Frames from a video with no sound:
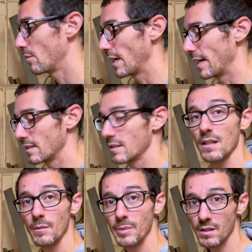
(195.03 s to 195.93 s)
we add it a
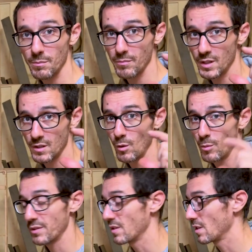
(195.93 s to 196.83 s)
little bit, a small
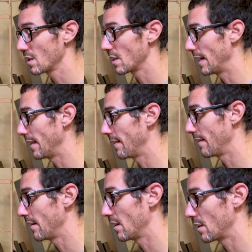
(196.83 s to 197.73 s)
percent and
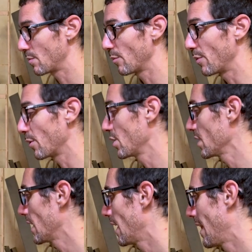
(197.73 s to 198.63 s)
a small proportion.
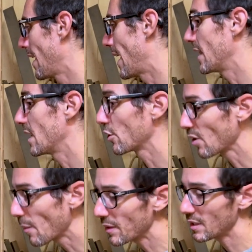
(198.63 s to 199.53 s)
And then the
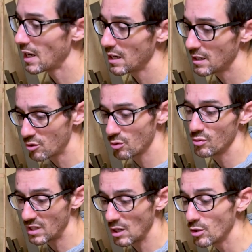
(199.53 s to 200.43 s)
turpentine to
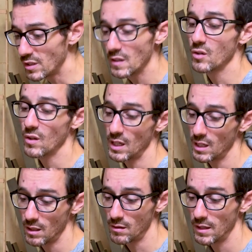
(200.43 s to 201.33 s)
dilute it so that
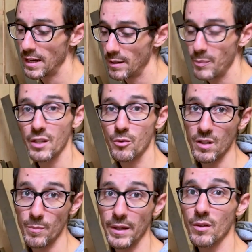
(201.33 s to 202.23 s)
it penetrates
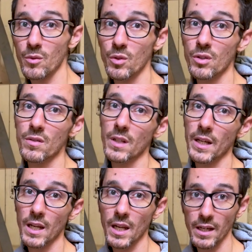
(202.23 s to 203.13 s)
better the wood
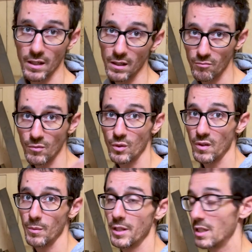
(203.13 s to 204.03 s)
and like goes a little bit